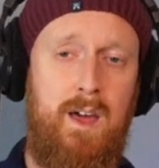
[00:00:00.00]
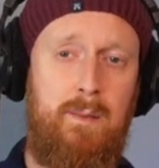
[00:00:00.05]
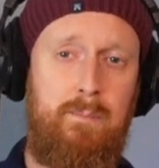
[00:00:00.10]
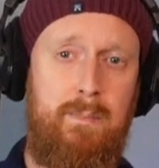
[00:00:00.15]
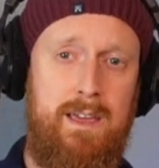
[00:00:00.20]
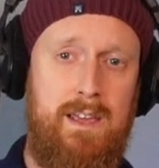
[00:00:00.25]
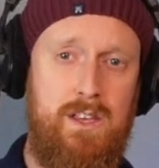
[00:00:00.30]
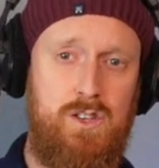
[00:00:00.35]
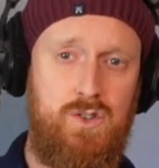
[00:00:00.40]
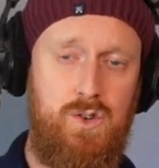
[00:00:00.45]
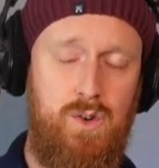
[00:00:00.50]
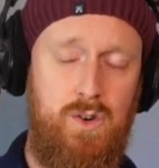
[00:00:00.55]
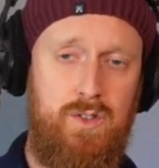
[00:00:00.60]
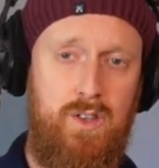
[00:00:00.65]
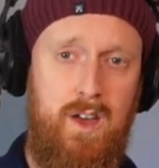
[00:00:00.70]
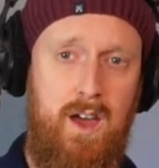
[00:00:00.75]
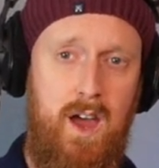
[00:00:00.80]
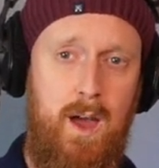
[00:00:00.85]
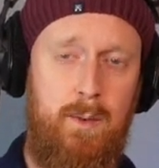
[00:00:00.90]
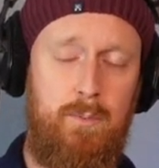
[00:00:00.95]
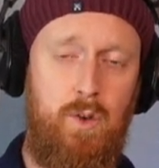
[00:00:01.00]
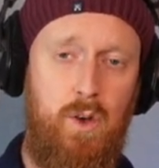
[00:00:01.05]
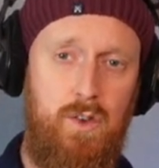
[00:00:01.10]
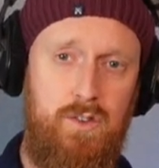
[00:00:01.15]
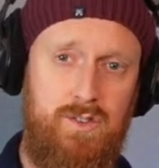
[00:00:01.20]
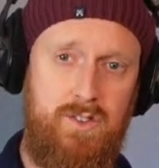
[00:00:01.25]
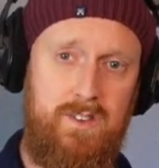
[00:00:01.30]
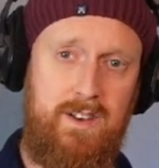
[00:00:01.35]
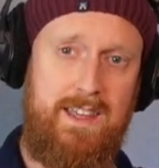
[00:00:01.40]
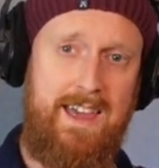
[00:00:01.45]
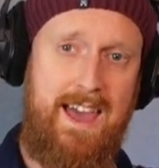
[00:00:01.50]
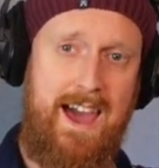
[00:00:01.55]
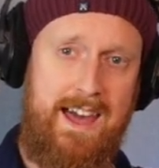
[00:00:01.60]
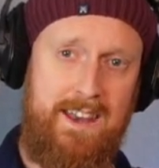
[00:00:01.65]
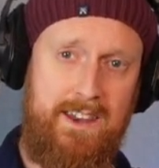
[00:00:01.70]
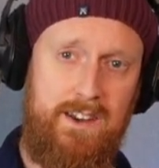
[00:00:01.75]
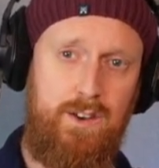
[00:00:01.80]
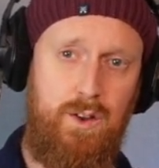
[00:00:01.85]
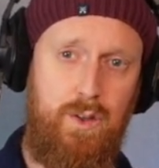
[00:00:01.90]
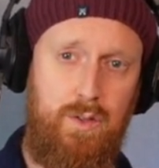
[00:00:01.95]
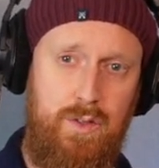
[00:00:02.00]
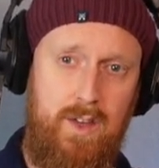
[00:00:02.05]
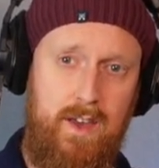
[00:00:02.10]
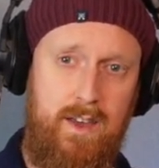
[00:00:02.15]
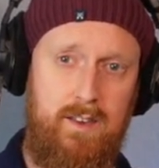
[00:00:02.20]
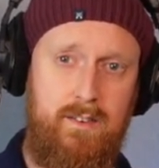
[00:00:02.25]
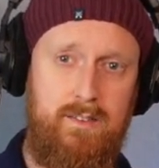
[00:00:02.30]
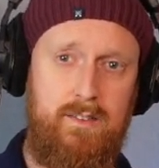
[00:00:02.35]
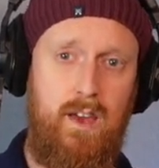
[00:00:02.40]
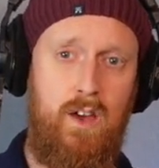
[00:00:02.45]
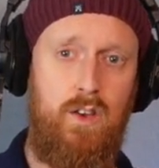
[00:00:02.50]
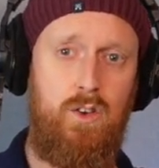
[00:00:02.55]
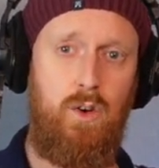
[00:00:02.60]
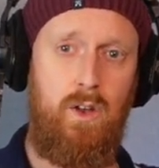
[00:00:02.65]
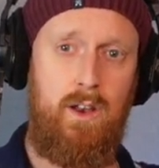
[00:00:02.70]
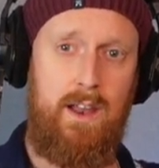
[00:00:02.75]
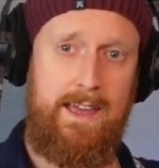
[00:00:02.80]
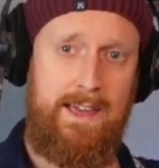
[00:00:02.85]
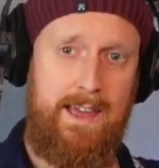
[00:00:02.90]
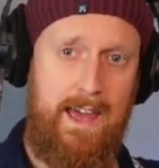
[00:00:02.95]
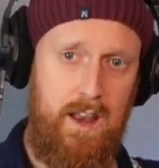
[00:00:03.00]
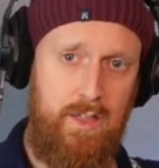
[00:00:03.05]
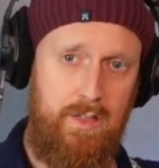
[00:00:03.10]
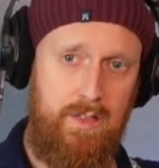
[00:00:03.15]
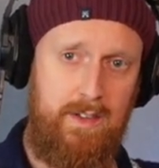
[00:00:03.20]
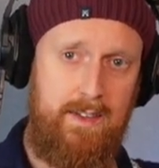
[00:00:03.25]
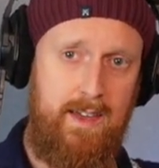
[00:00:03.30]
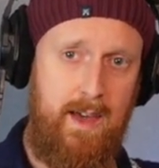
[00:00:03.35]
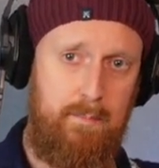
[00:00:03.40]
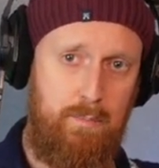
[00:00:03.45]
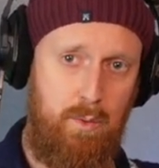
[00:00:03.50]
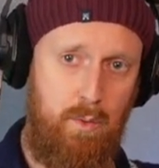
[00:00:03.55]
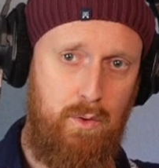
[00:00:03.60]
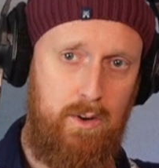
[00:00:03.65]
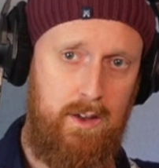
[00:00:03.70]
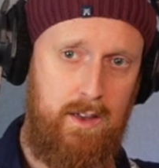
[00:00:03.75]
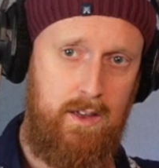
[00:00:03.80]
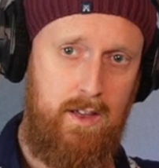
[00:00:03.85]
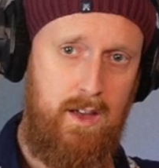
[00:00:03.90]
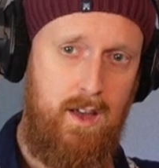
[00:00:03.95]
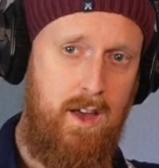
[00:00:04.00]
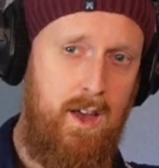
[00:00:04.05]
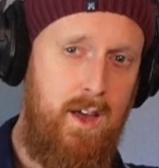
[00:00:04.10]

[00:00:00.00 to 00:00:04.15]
and making sure that I'm constantly adding new things and not letting anything get boring.